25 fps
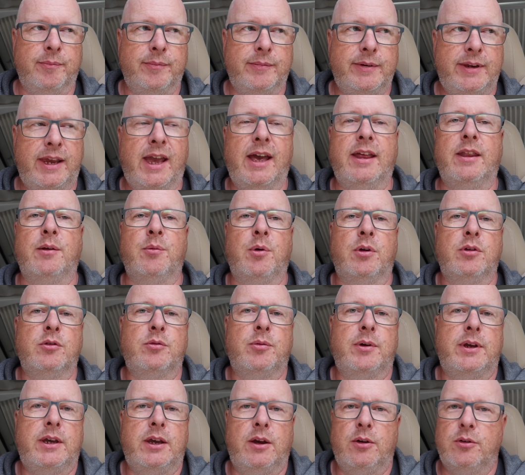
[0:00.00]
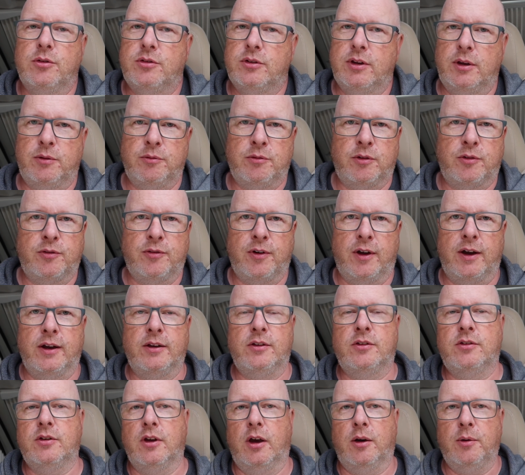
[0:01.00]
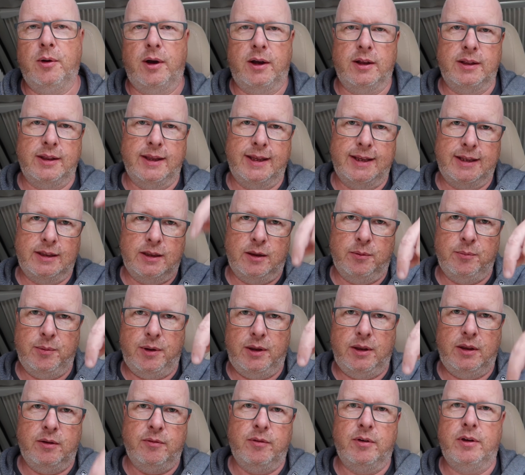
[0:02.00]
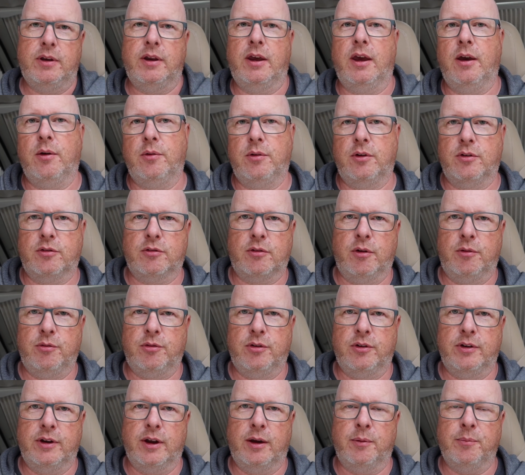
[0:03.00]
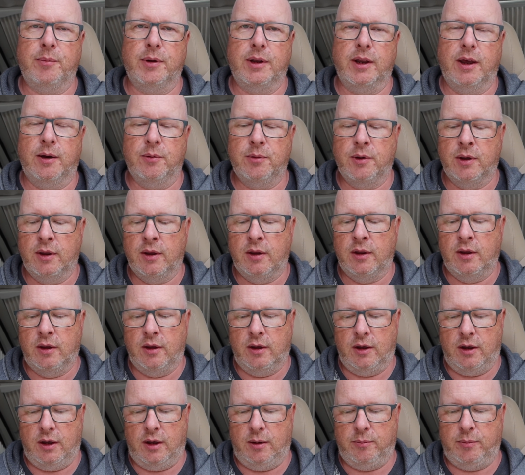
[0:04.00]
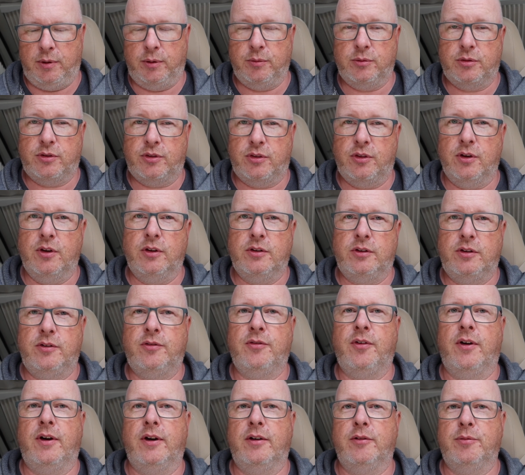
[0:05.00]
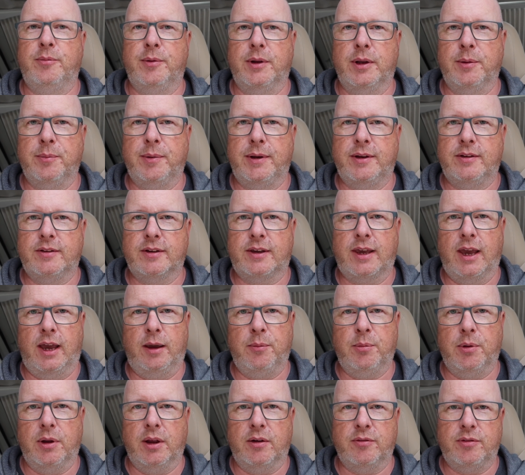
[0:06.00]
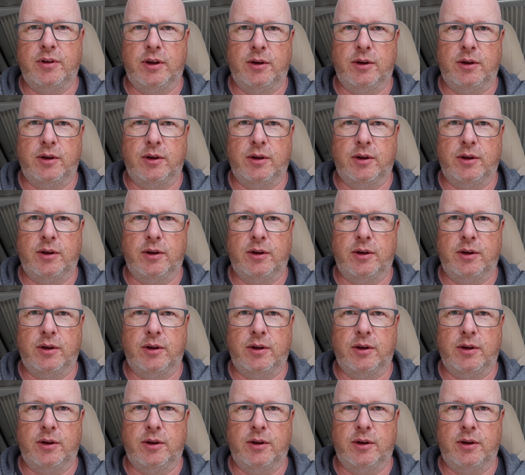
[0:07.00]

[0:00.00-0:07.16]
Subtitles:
Yeah, the ones we use seem to be fine, so I'll link them in the video description down below. It was 35mm cable I've